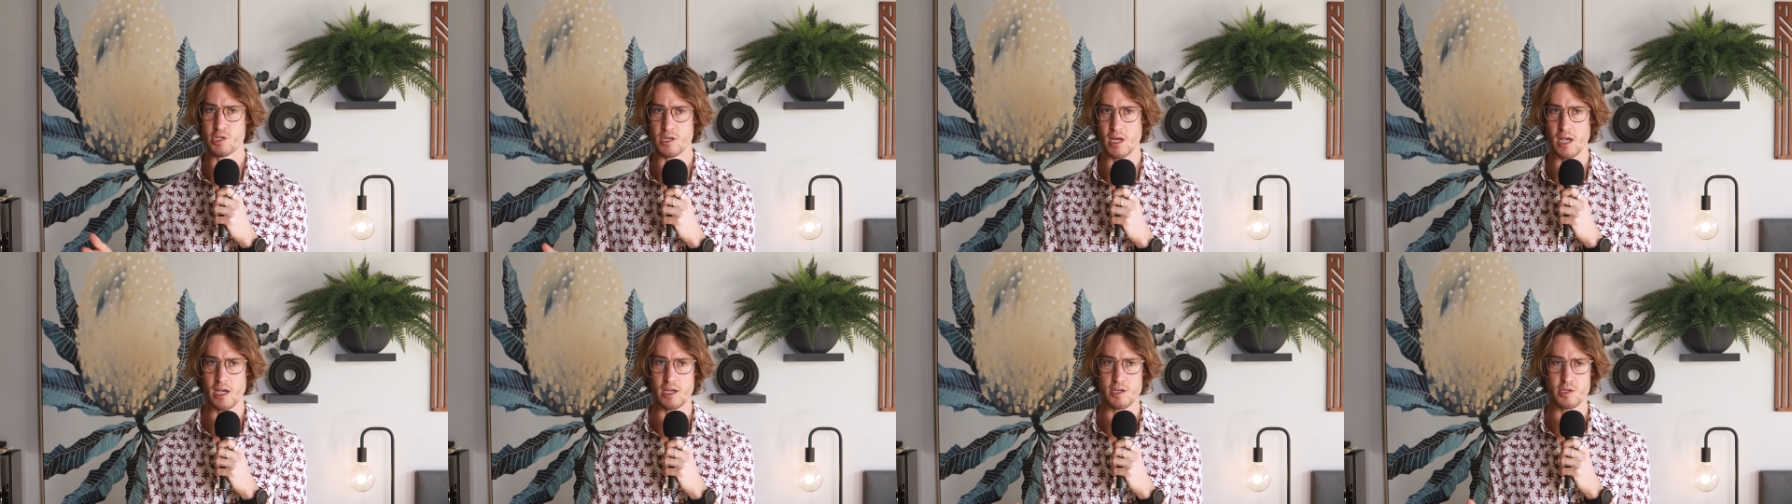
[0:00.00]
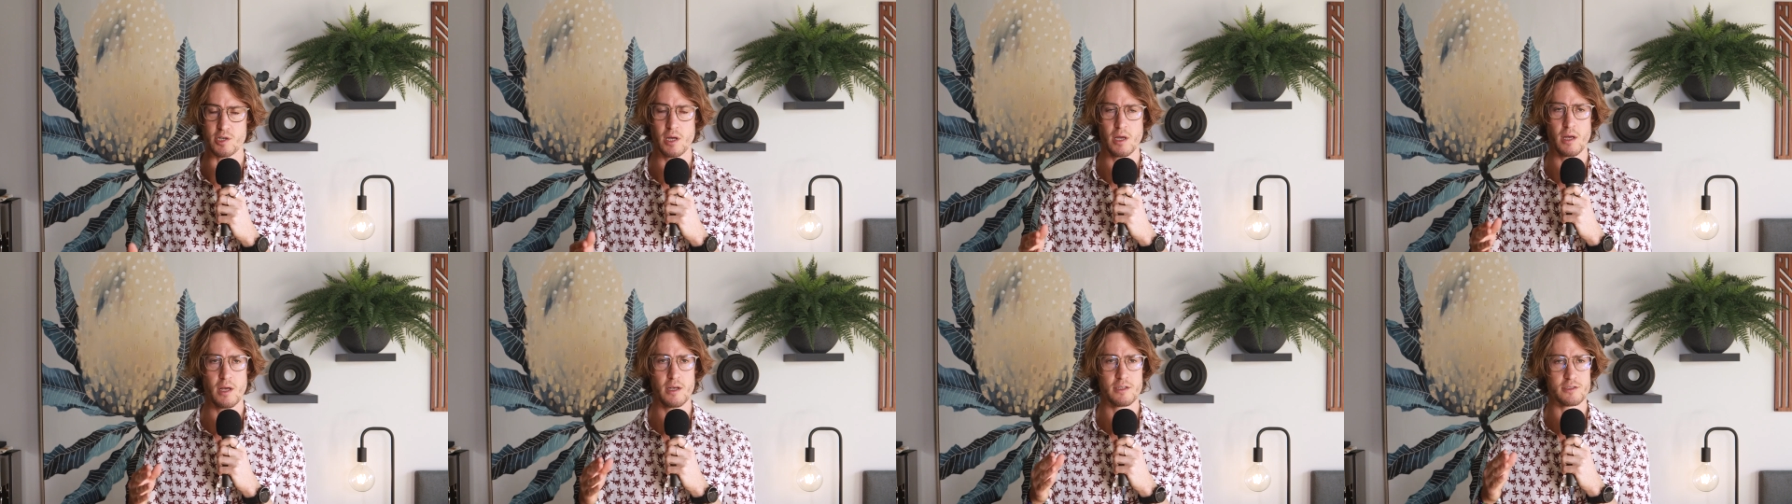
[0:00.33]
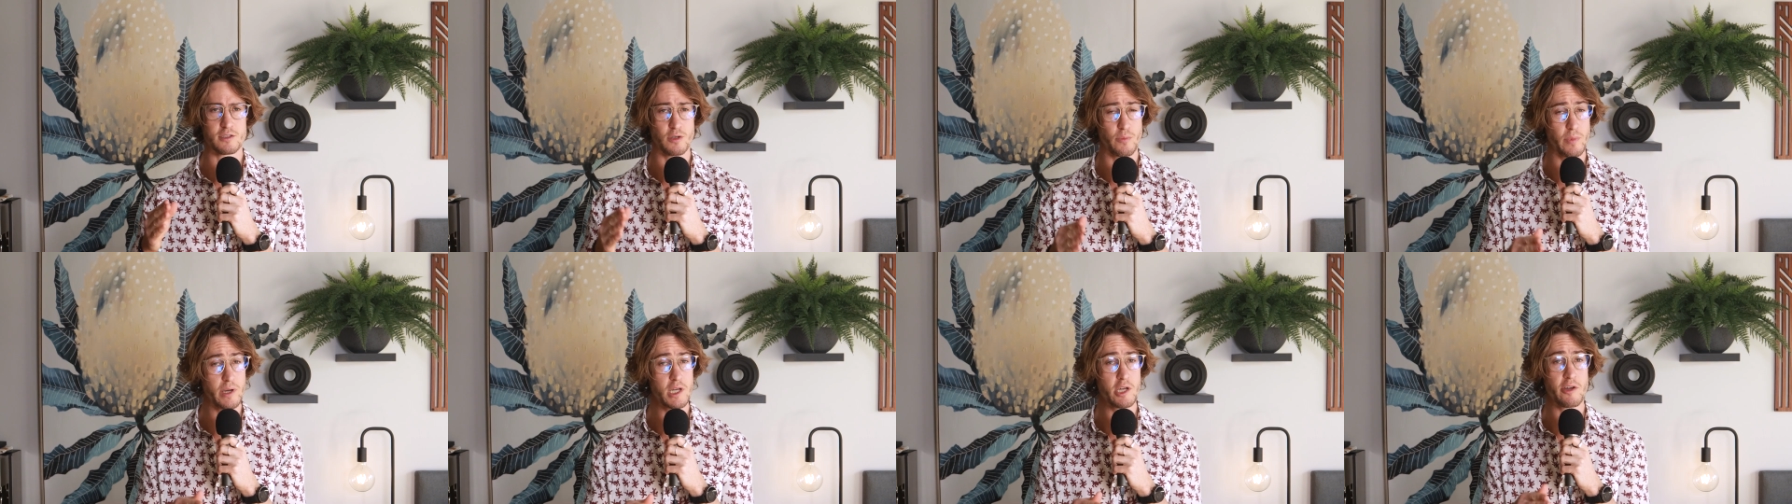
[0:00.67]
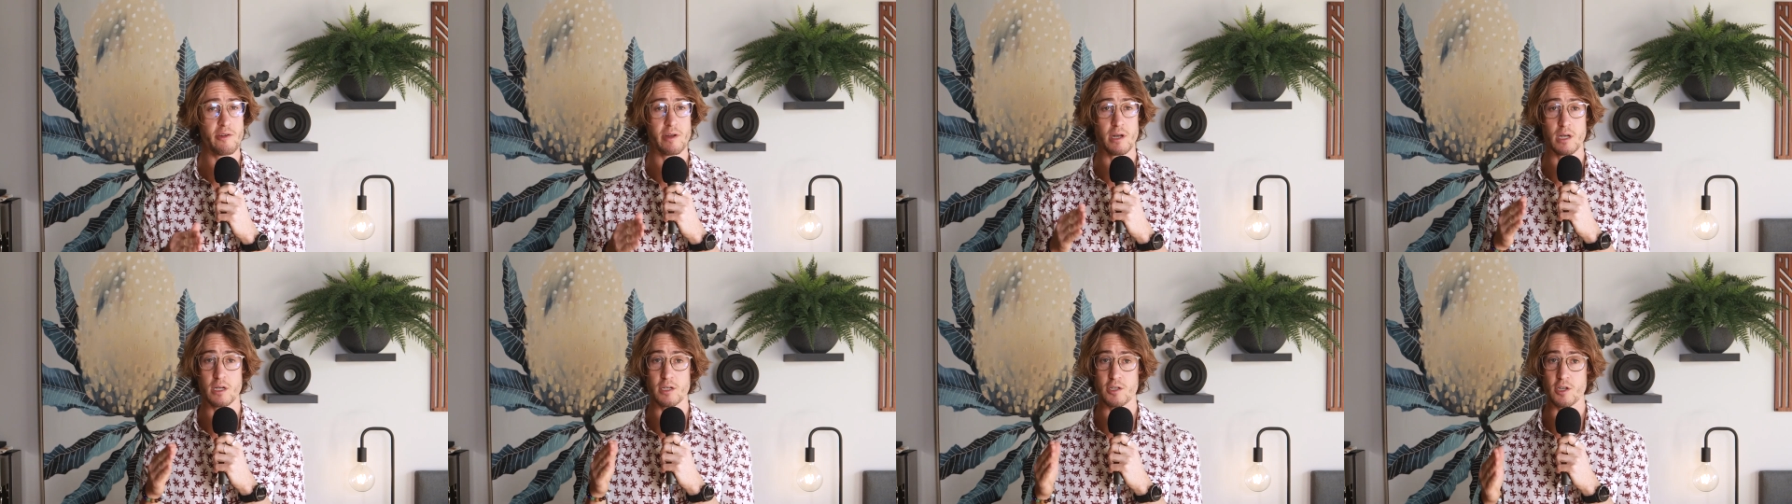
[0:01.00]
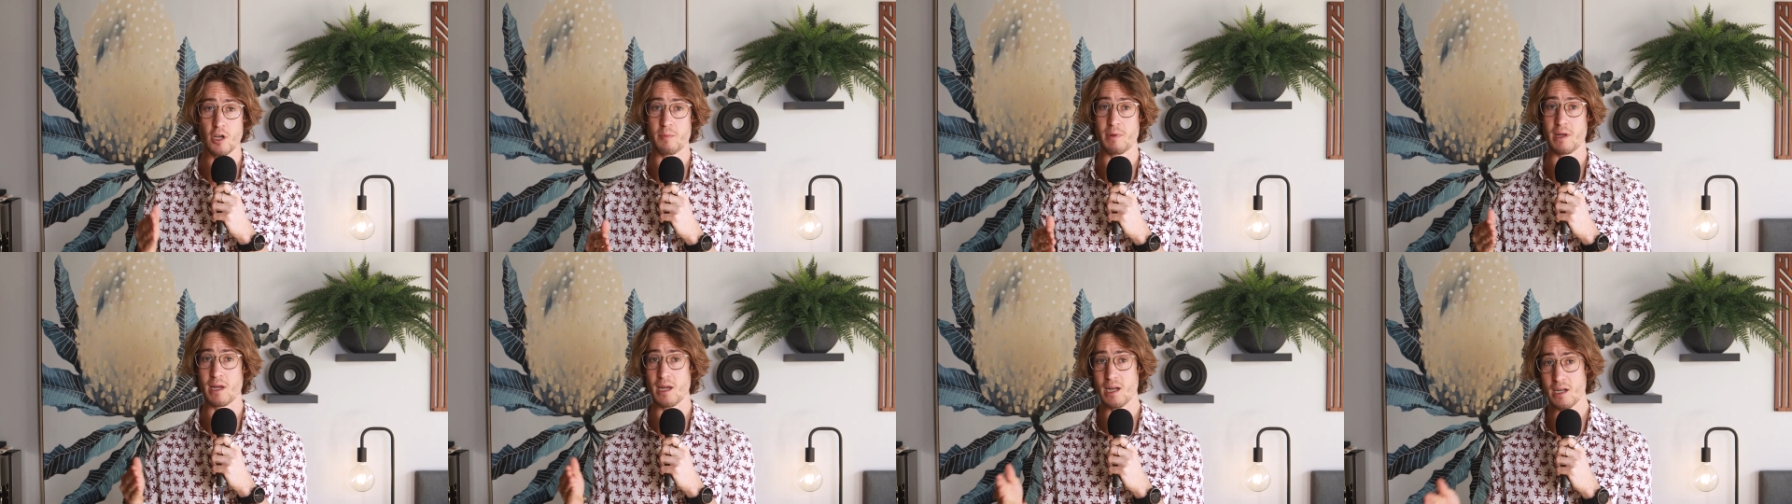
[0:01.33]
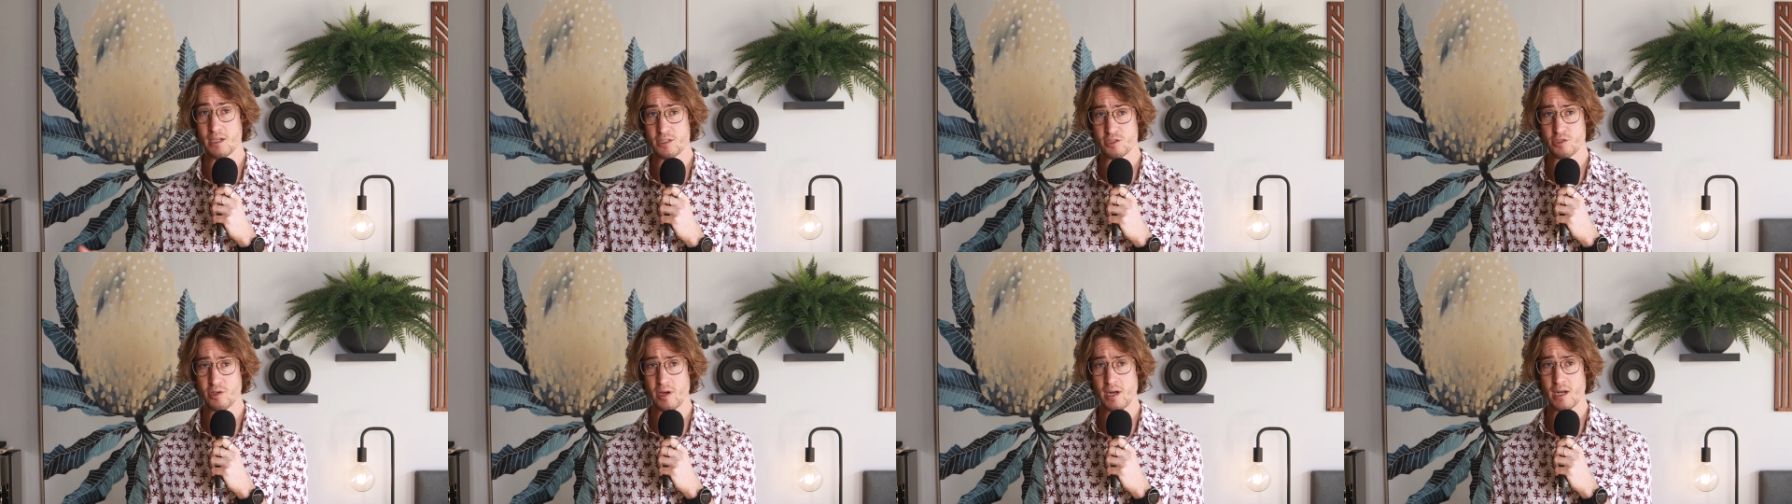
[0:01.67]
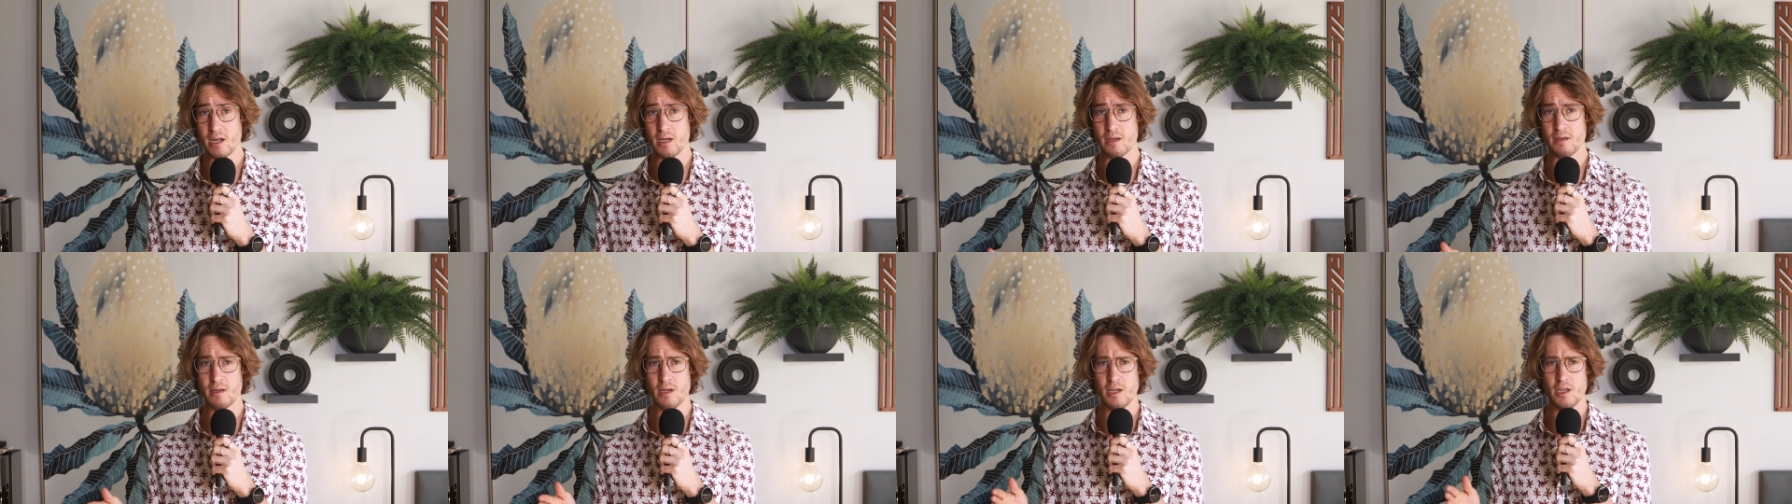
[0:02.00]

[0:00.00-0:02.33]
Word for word: stage so when you're in Adobe Illustrator,